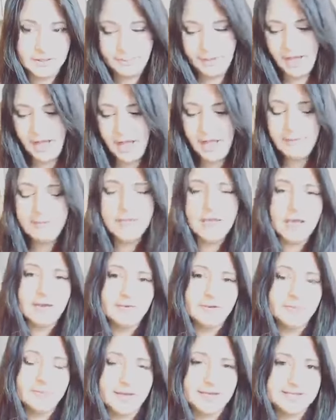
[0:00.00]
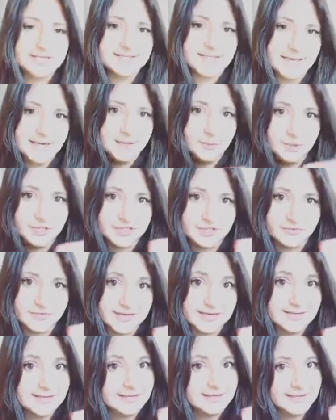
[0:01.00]
But I'm going by exactly what's
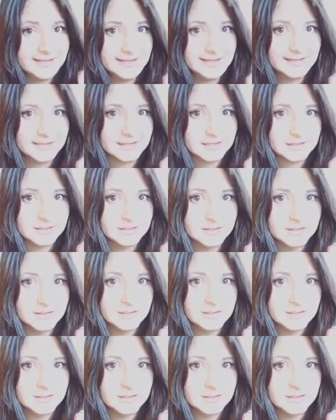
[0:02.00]
written in here.